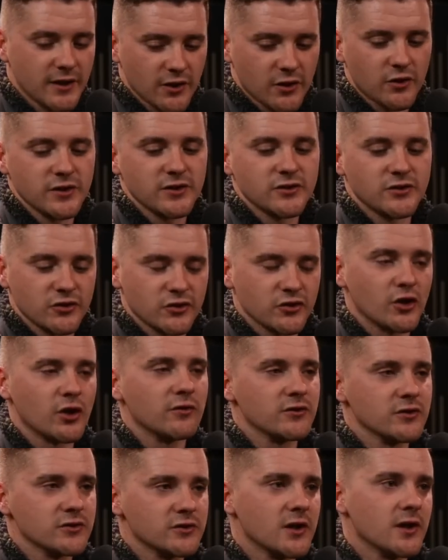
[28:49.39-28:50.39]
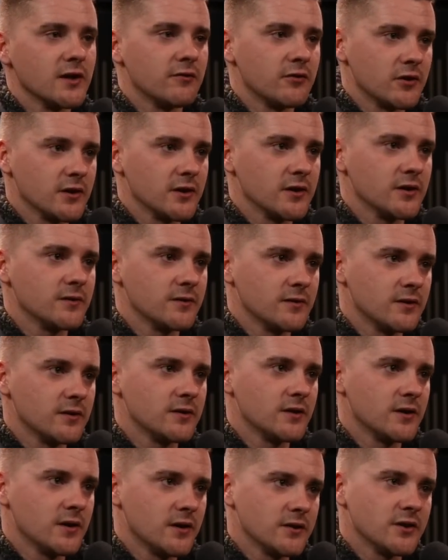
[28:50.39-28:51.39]
increase your service delivery
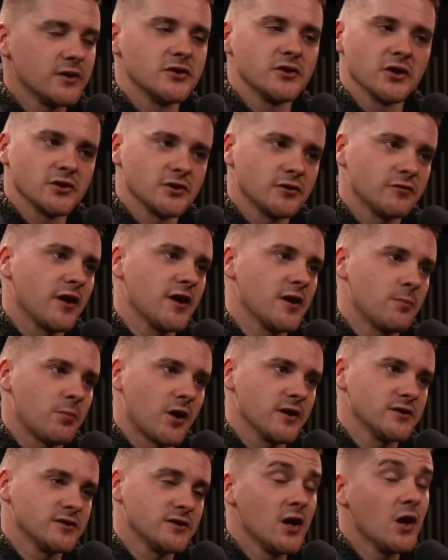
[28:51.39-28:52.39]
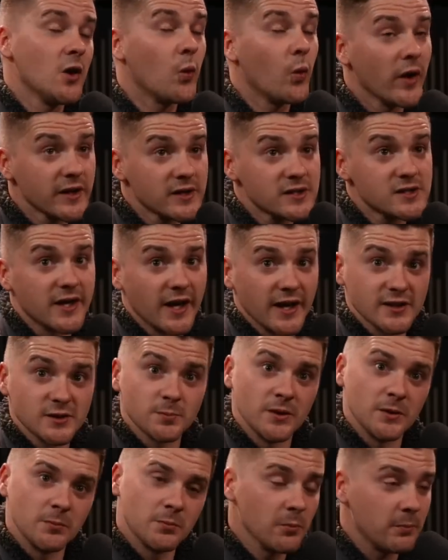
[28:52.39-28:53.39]
to justify the price, which gets
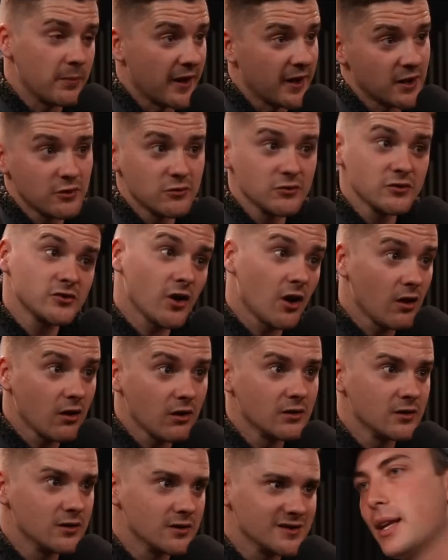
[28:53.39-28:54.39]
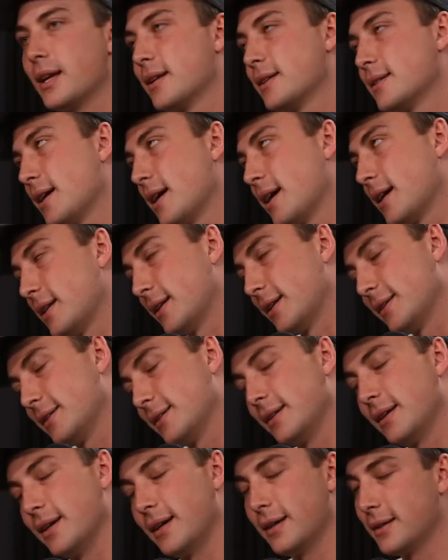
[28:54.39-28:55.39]
people better results. Exactly.
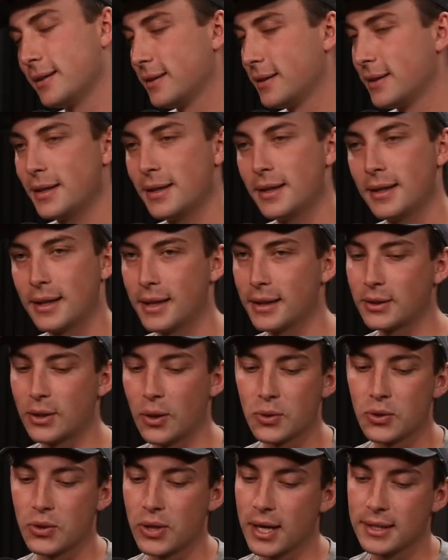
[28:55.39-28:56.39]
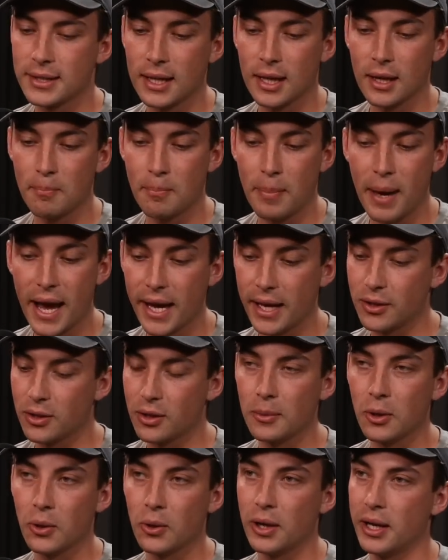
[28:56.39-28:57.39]
Yeah. Like don't try sell a paid
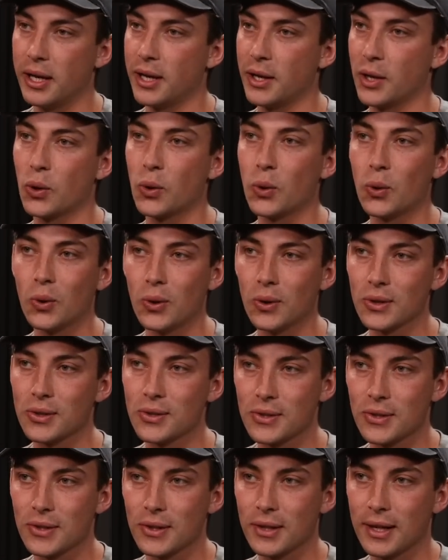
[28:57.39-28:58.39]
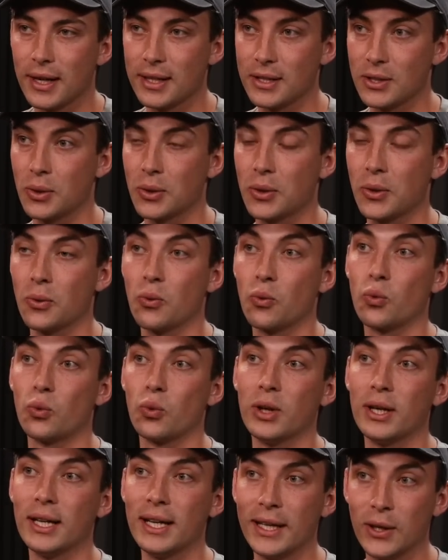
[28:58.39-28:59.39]
community and a course until you're
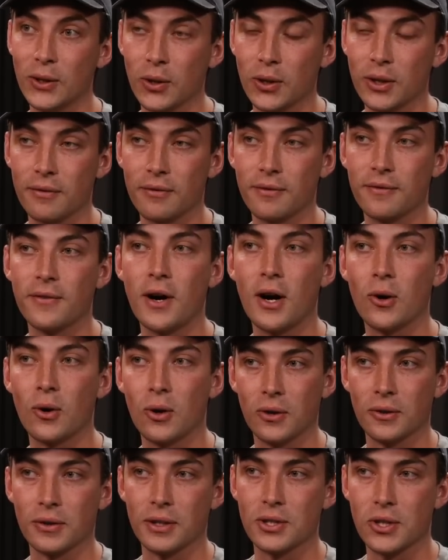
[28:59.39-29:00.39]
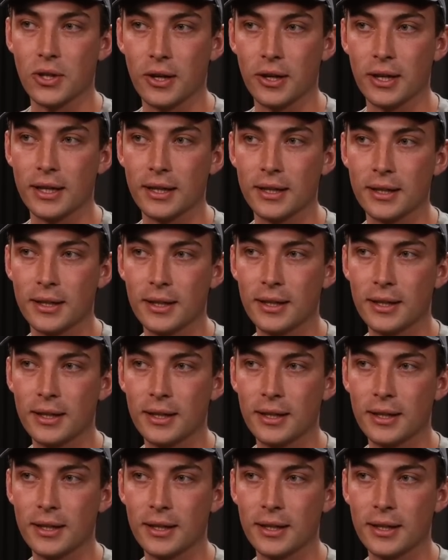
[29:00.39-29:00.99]
really good and far along the journey.